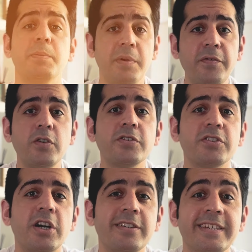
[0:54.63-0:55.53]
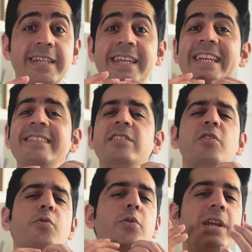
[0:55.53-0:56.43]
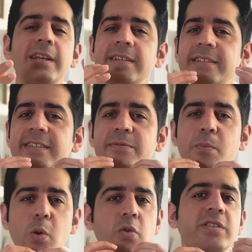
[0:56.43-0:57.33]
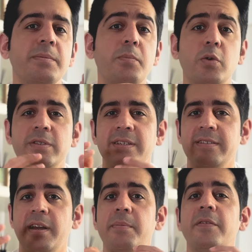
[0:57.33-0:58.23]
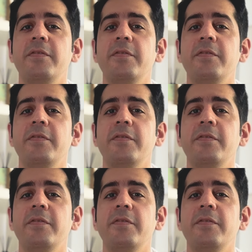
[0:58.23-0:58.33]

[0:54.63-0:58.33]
before starting, is there really this most important type of